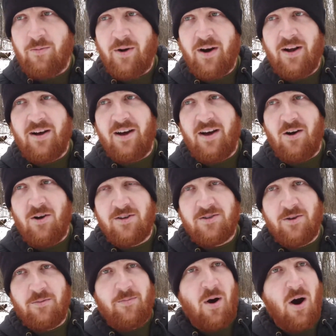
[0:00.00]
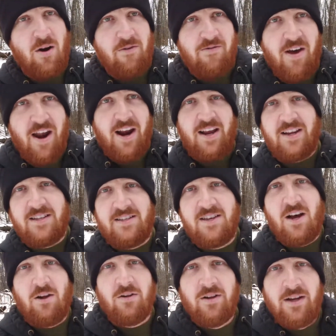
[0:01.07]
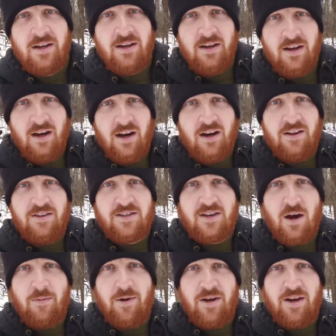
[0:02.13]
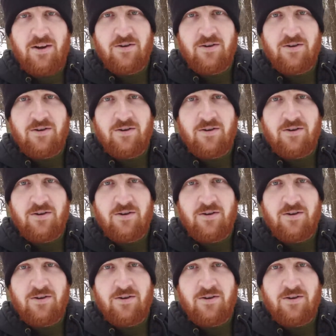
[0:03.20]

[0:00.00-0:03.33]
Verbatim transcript: but also part of that I could sell this coming